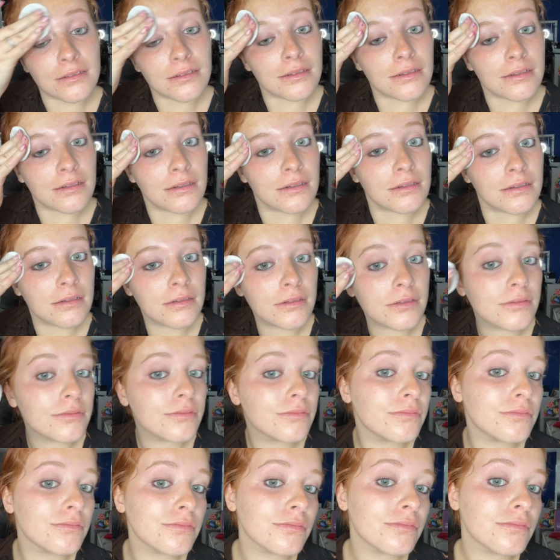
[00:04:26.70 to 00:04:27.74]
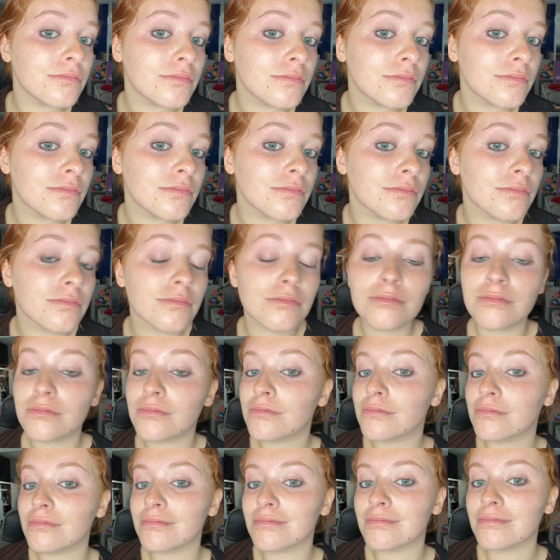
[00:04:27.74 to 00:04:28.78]

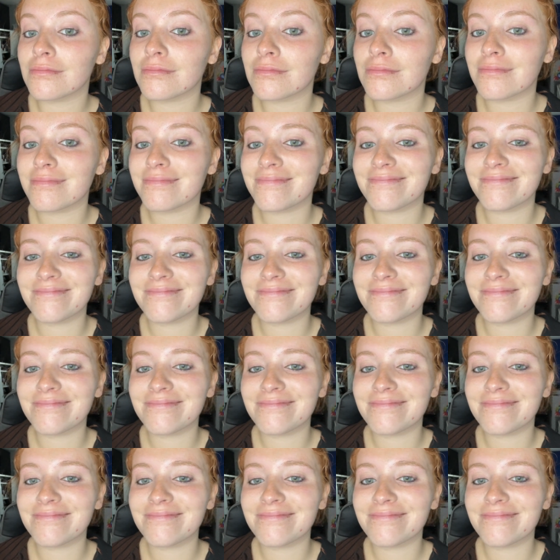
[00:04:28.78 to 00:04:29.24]
(no one is talking)